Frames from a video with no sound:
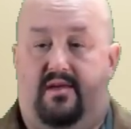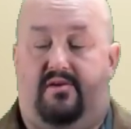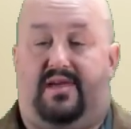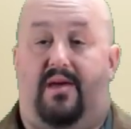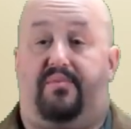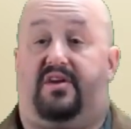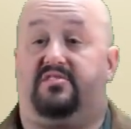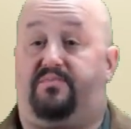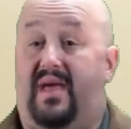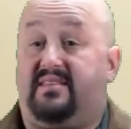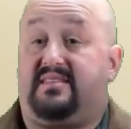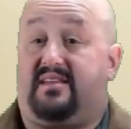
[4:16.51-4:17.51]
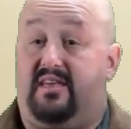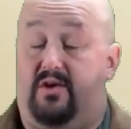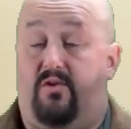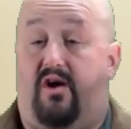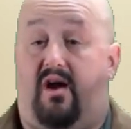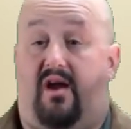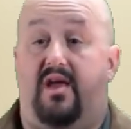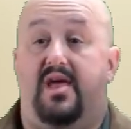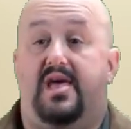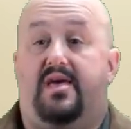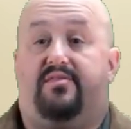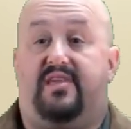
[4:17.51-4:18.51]
Okay, because basically you are.
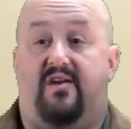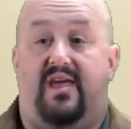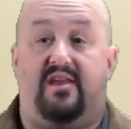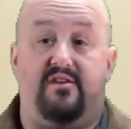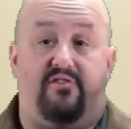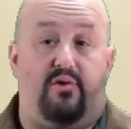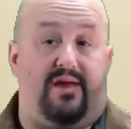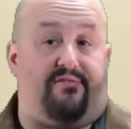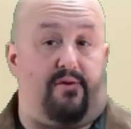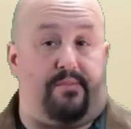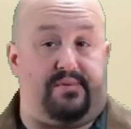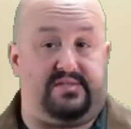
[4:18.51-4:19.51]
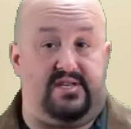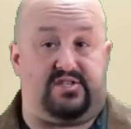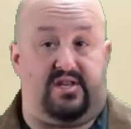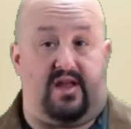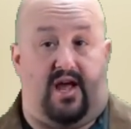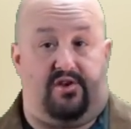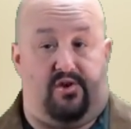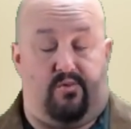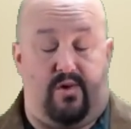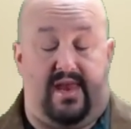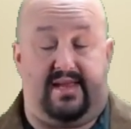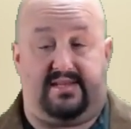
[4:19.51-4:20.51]
They're interviewing for a position on your
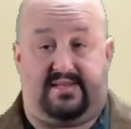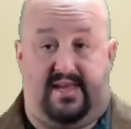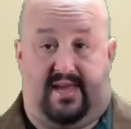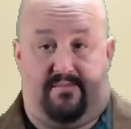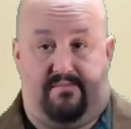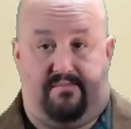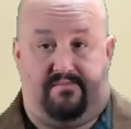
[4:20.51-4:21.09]
wedding team.